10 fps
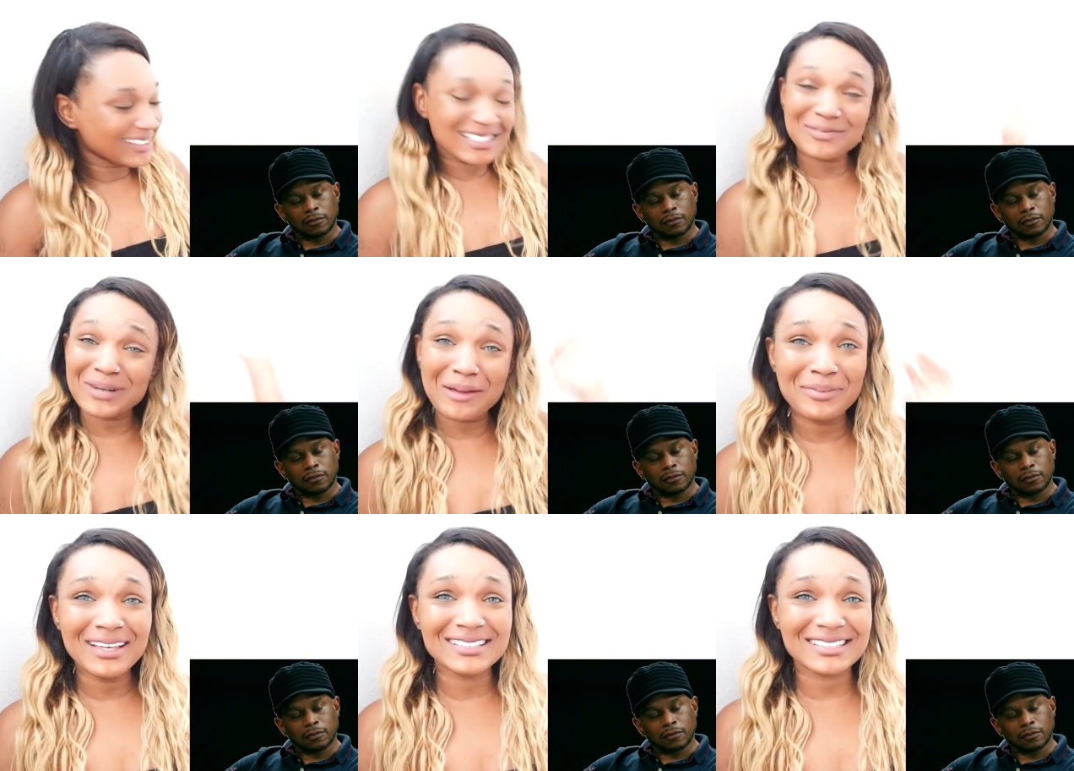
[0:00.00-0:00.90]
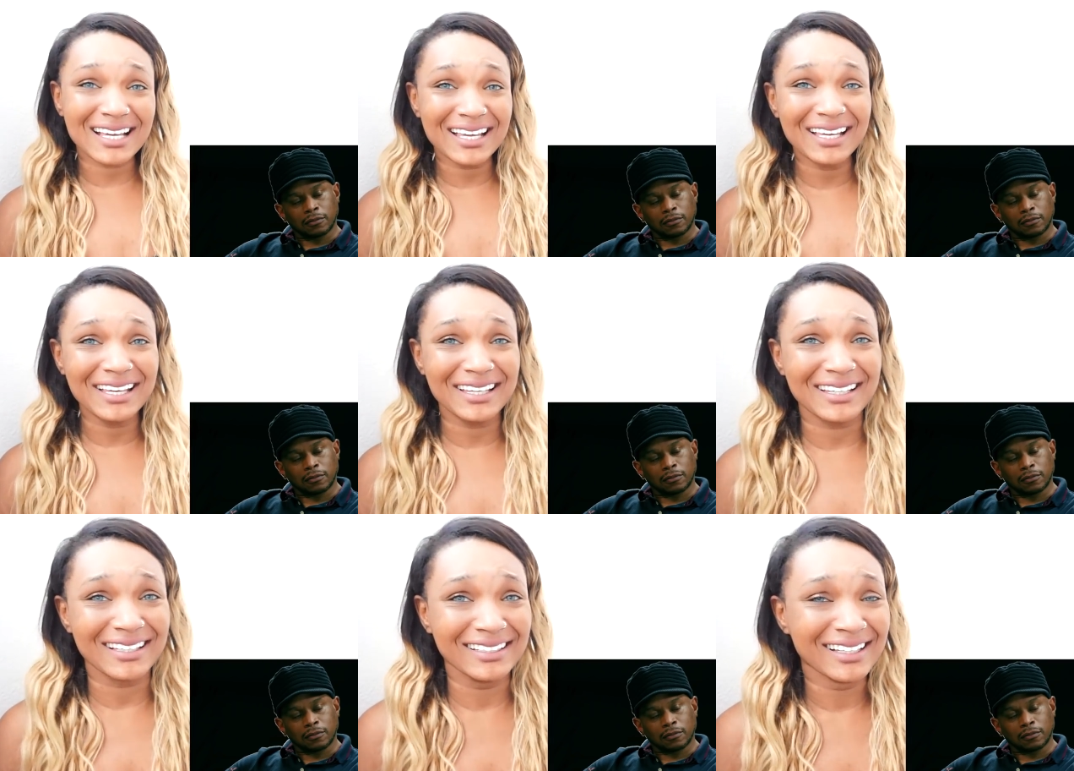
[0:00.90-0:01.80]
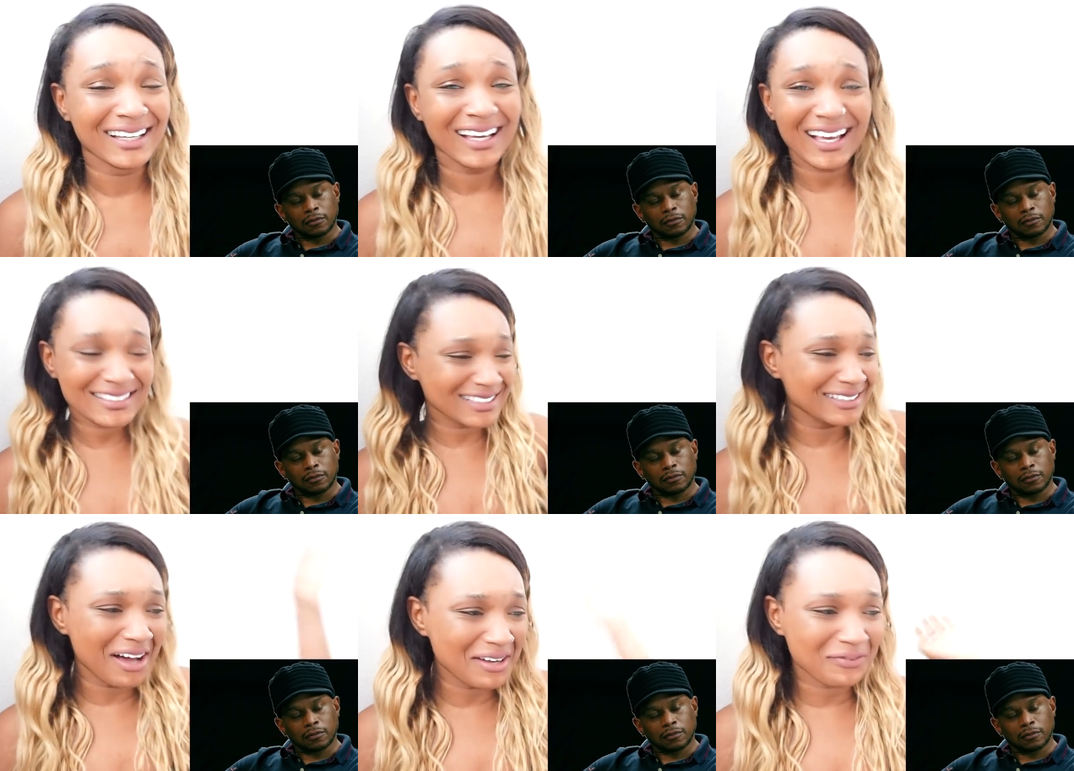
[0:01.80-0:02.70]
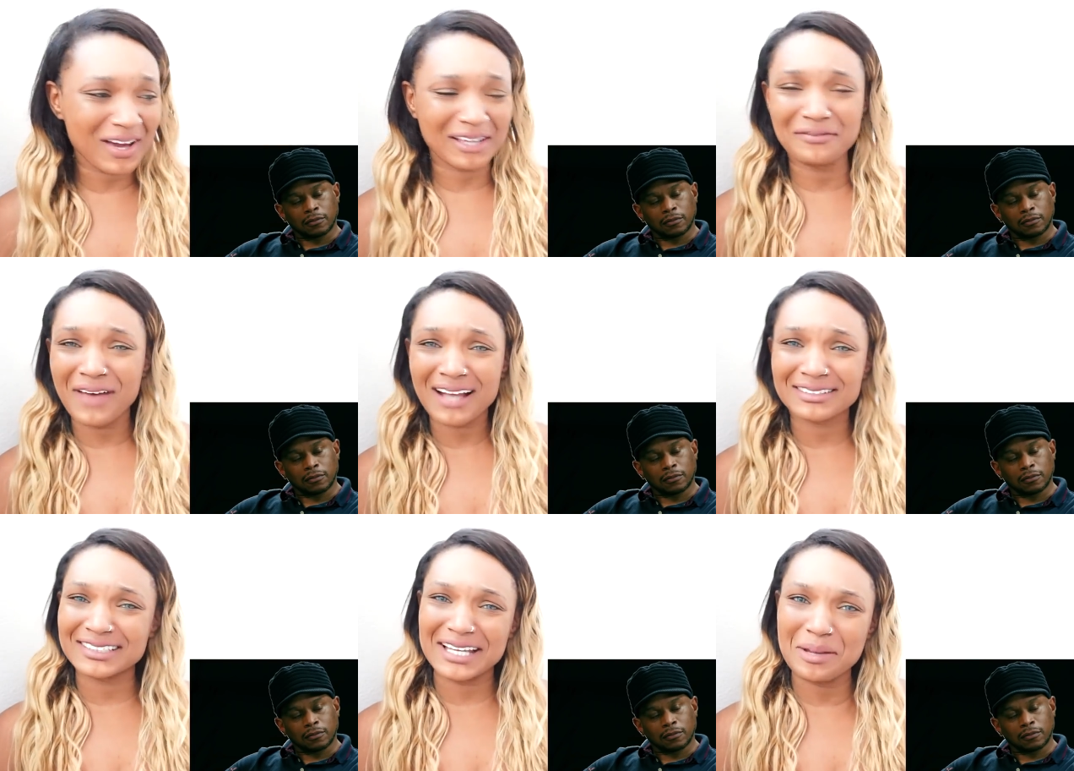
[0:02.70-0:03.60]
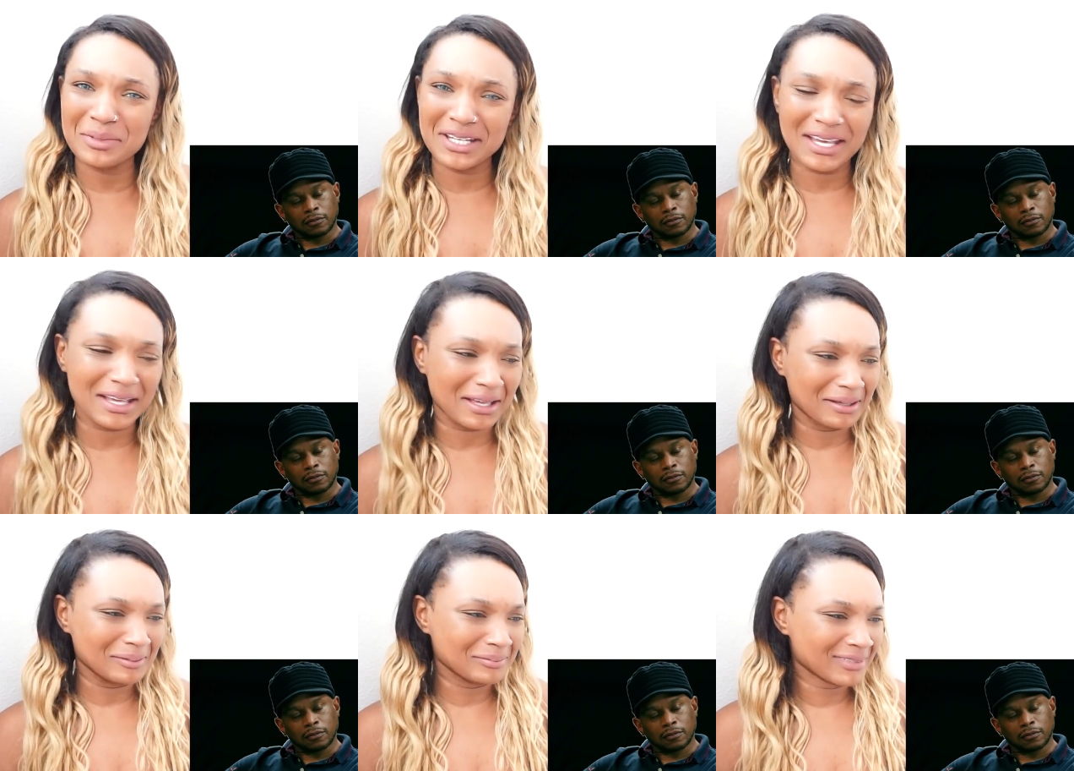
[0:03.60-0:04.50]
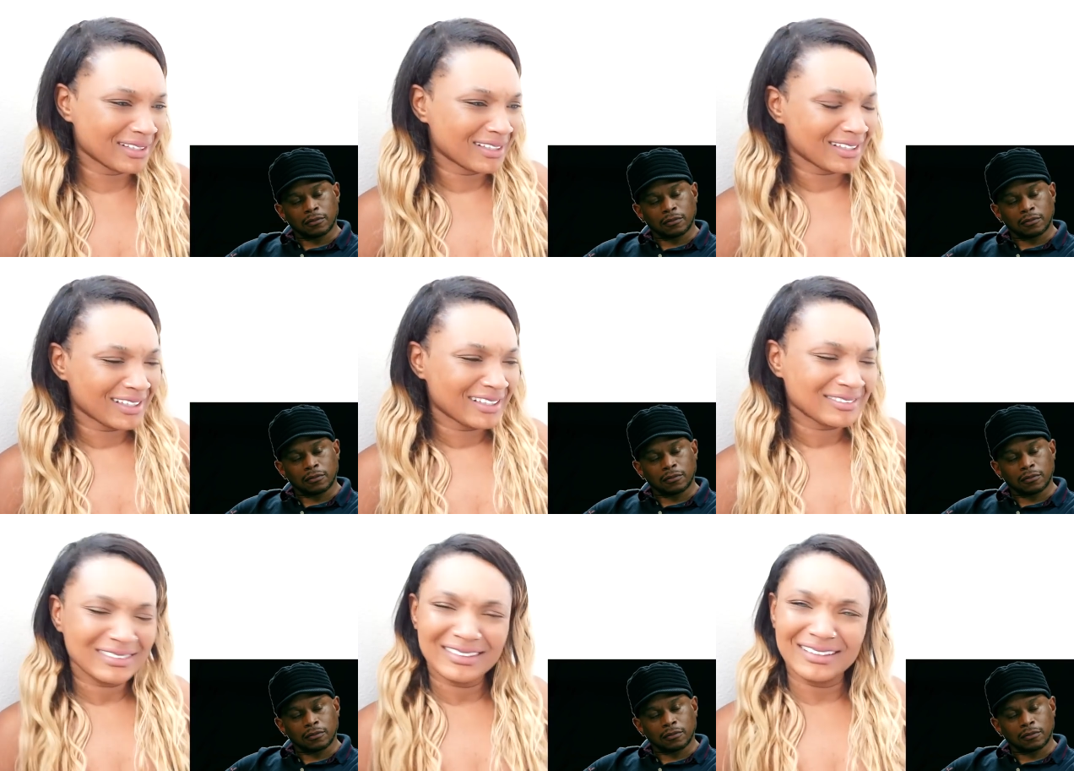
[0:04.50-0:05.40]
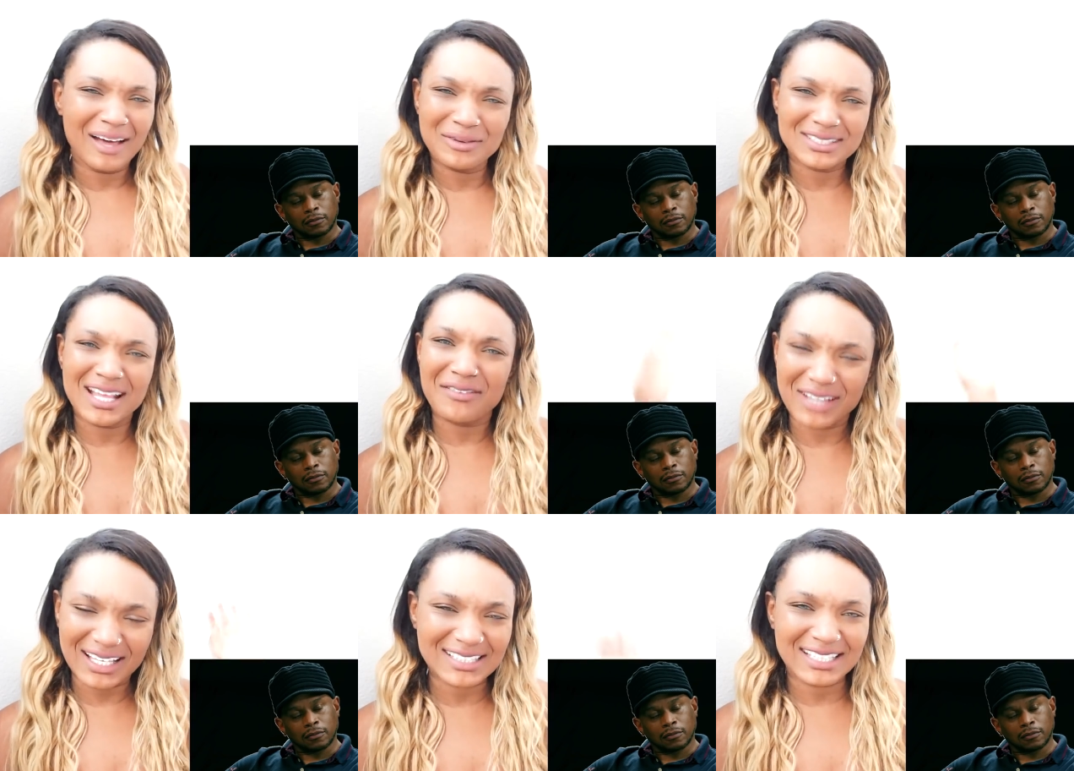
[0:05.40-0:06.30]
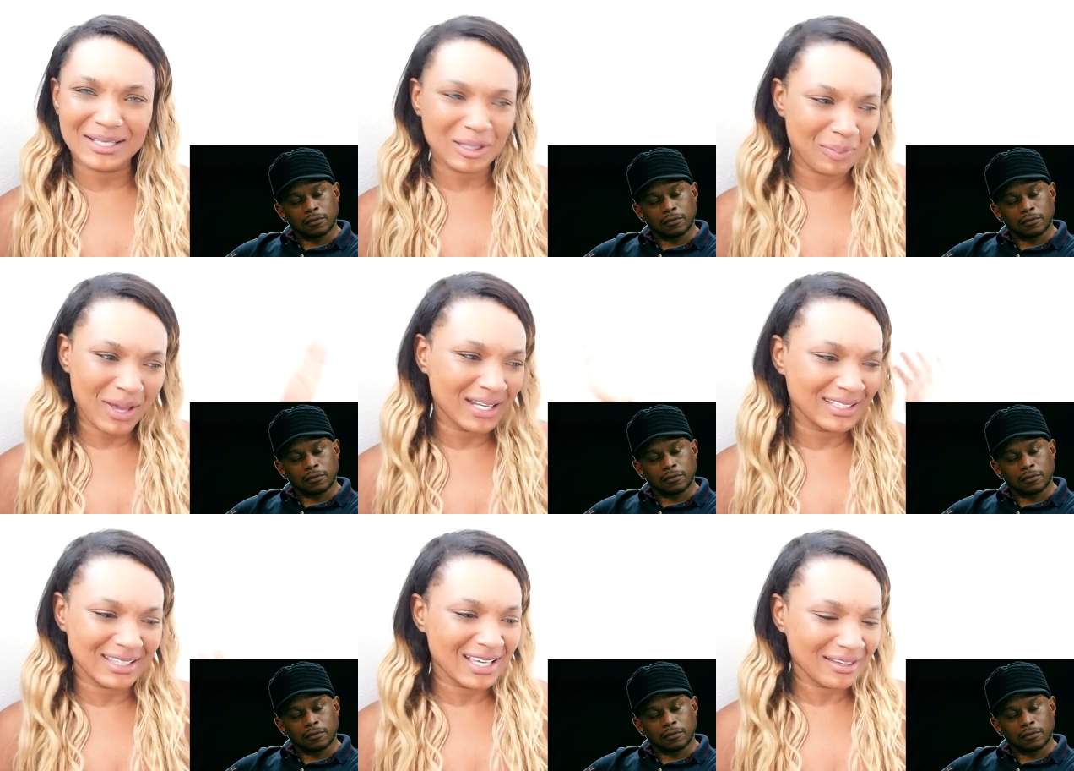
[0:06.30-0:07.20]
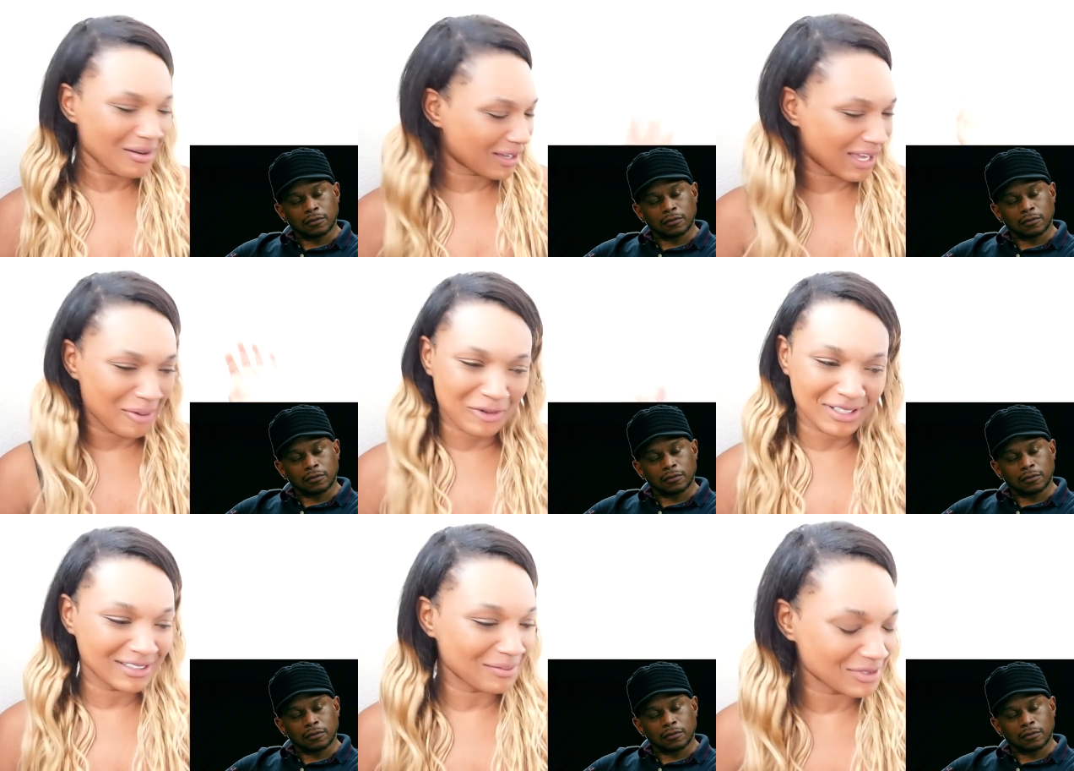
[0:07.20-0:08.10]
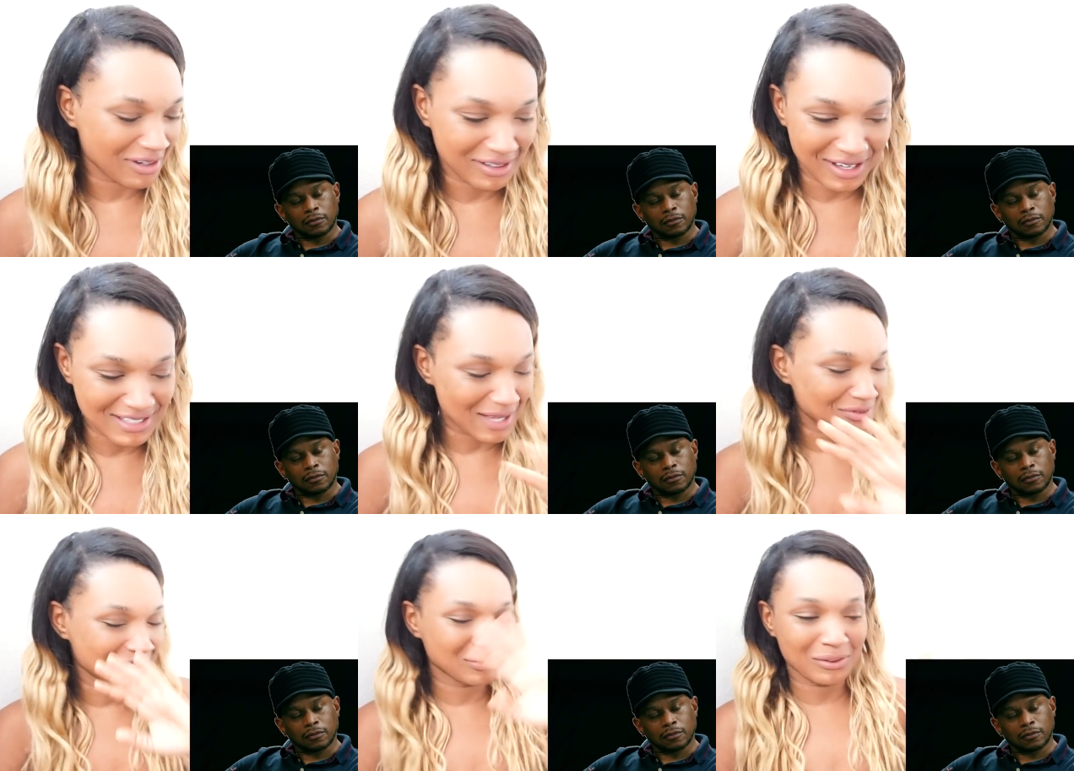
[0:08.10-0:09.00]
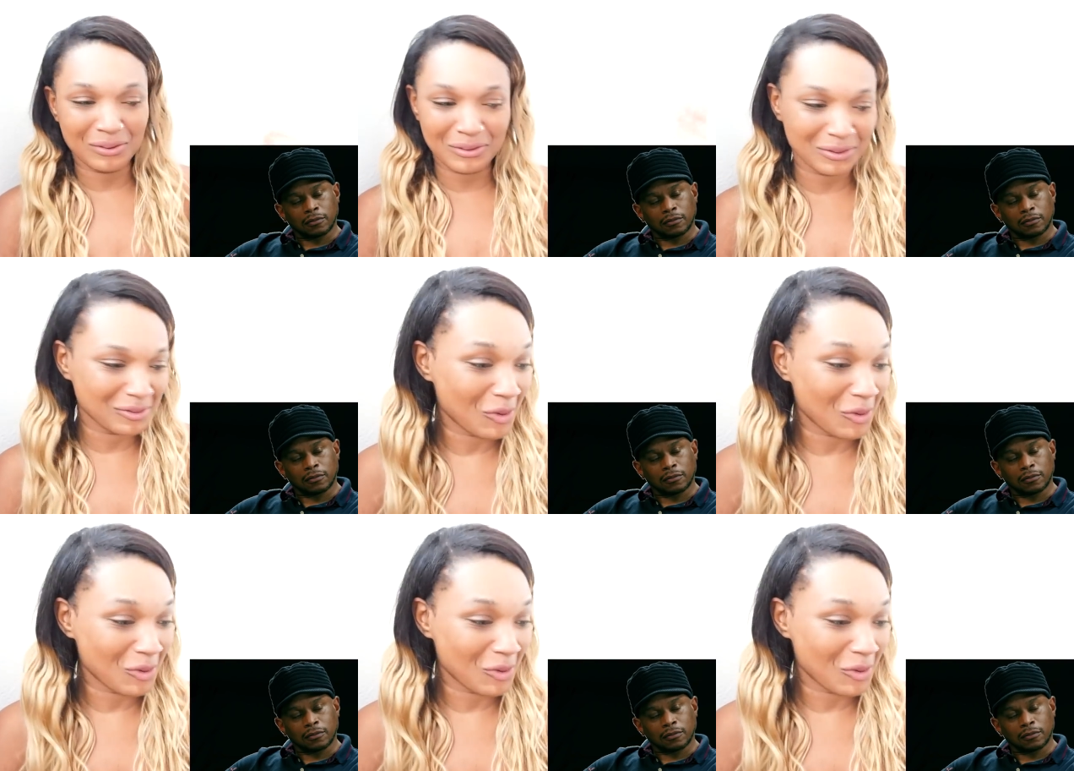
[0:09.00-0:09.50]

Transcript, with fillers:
Speaker 1: This is what I've been saying! non-fucking factor to Eminem. That was never, like I said, the petty thing. Okay, I'm ready. To, I'm sorry, guys. I'm just,